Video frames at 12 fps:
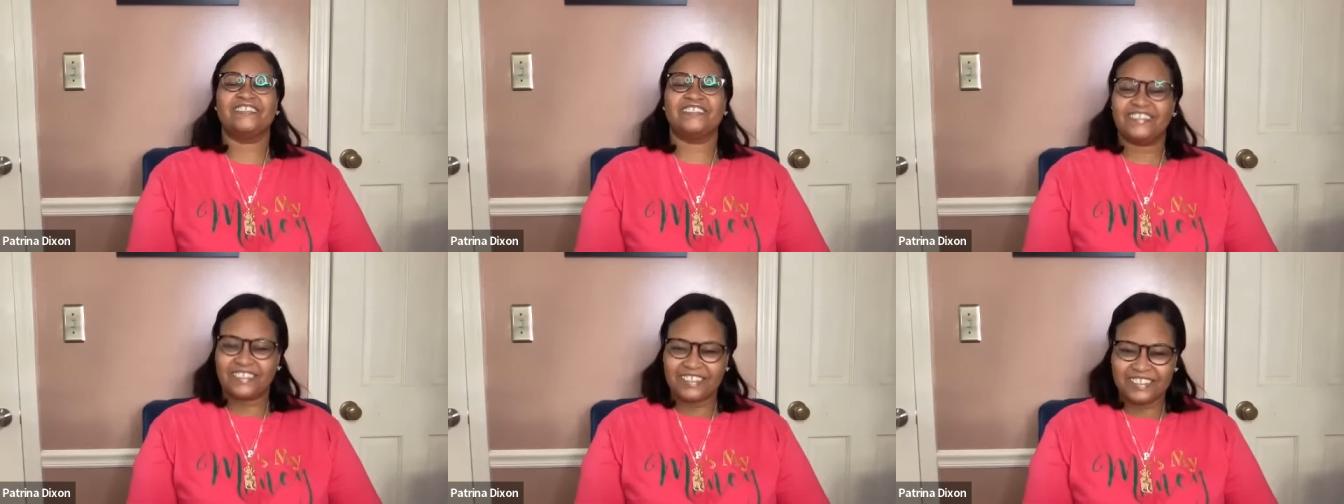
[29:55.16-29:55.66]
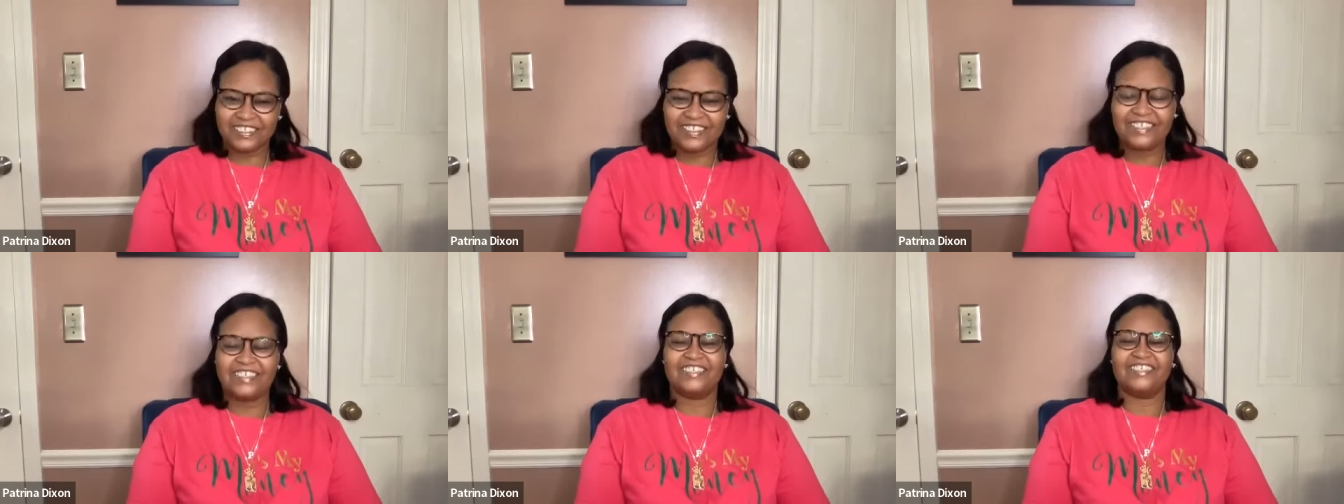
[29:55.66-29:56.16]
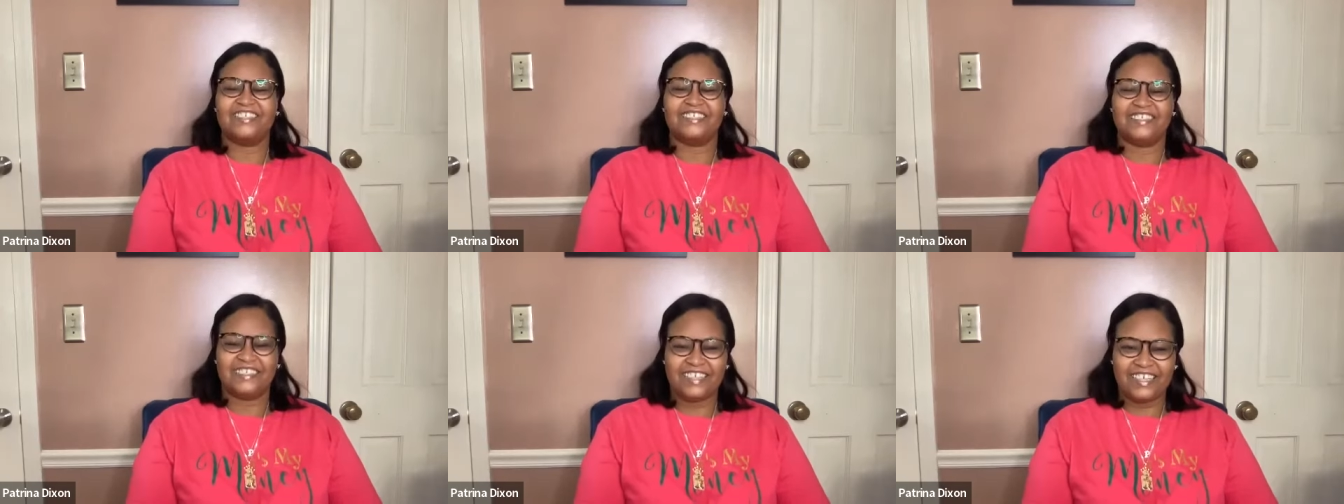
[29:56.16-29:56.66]
or I could change. So
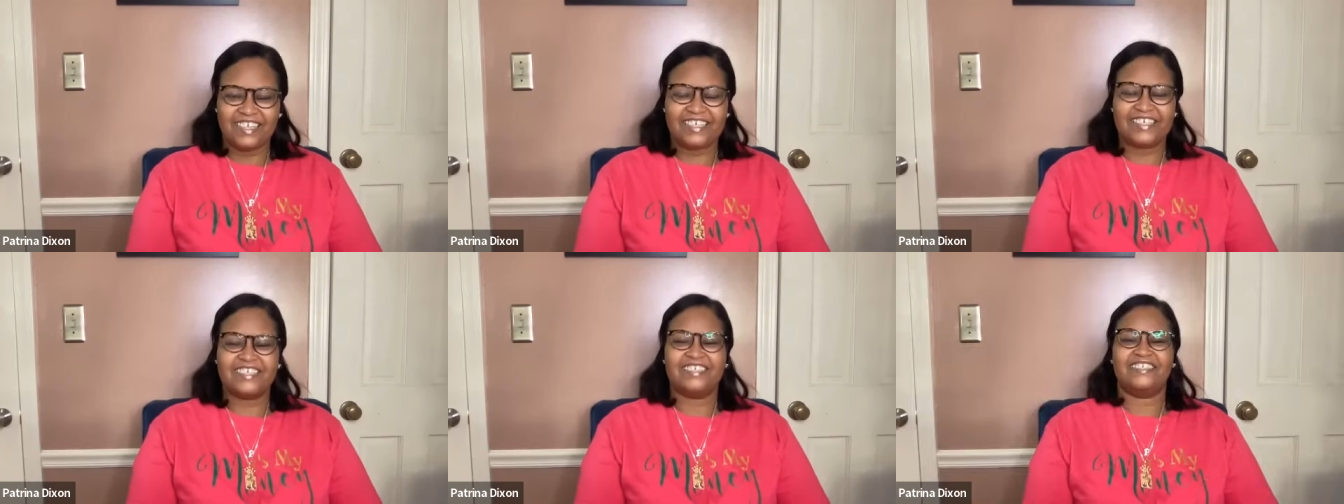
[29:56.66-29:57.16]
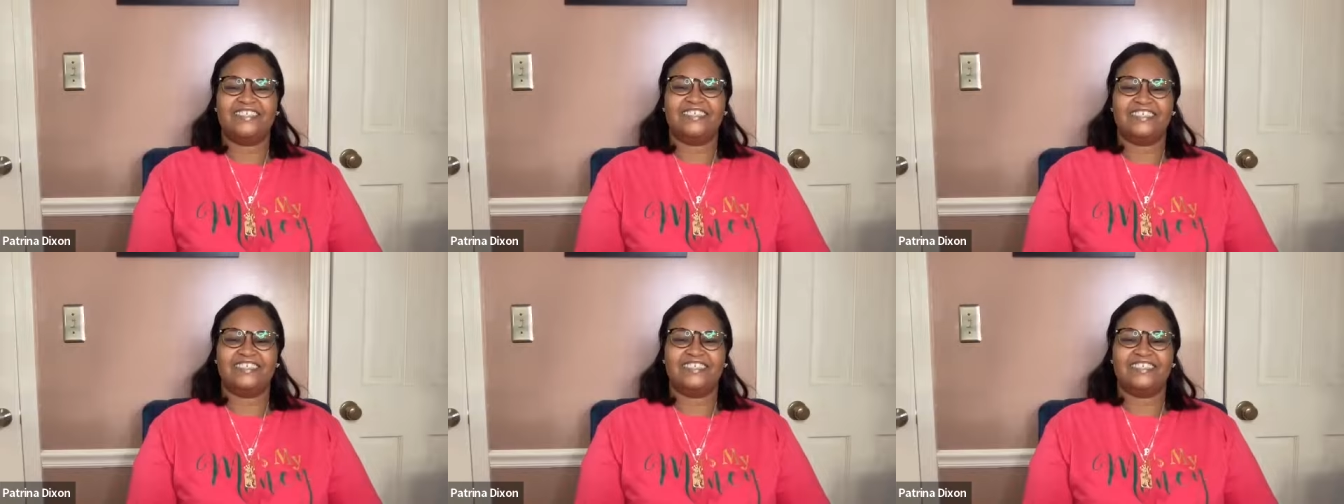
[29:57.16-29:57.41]
those are two things I could